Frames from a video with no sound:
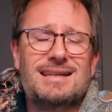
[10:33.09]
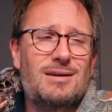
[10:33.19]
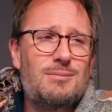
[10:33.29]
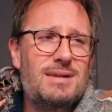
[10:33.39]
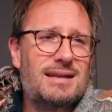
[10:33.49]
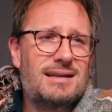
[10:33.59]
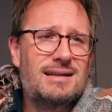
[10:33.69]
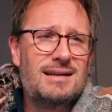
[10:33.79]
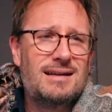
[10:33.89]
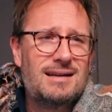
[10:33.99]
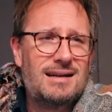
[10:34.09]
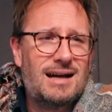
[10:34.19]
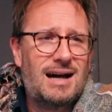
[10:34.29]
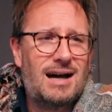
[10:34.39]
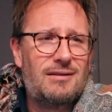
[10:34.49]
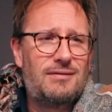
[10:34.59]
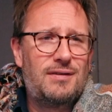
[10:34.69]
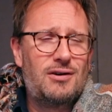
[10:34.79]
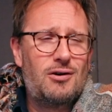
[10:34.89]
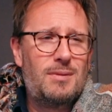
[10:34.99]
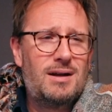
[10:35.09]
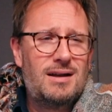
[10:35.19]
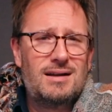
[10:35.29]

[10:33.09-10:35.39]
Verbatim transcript: comedic uh, film. Uh,